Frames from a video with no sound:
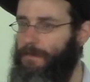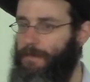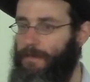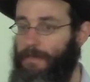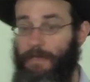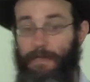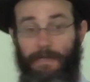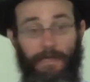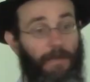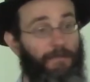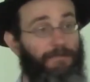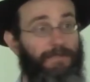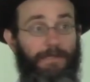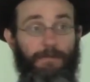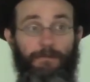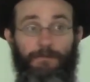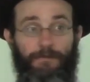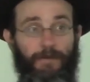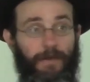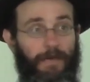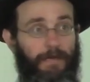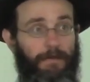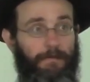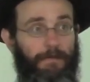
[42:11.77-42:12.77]
he loves him
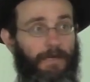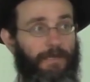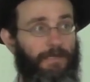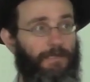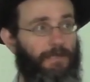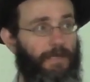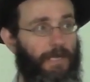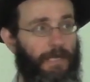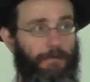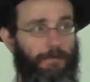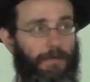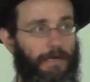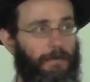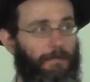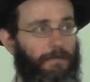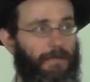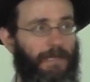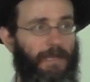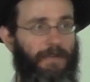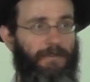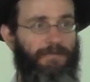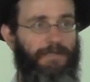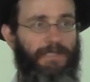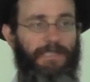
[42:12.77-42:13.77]
very much. Abraham
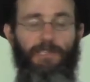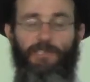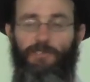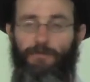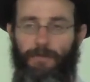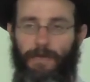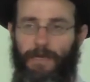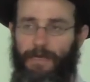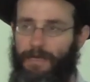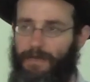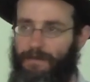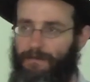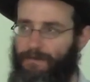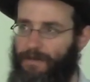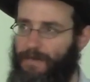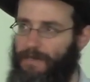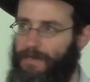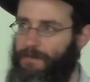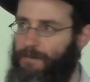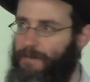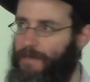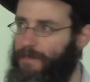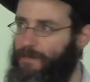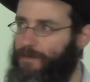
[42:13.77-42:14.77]
loves Ishmael
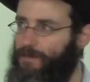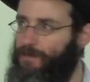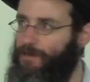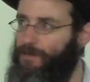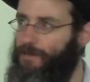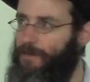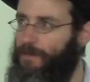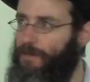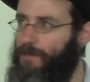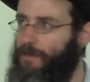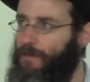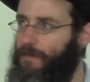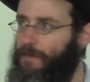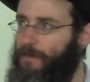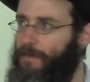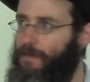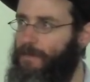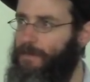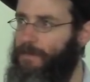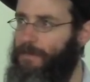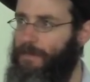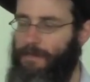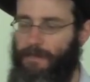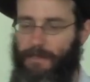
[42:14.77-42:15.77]
very much.
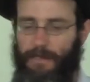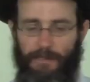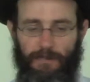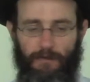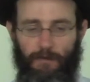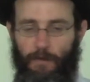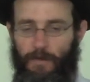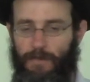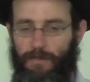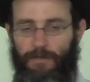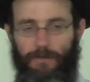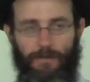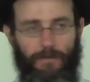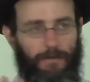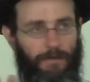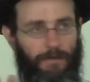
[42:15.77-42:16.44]
He doesn't want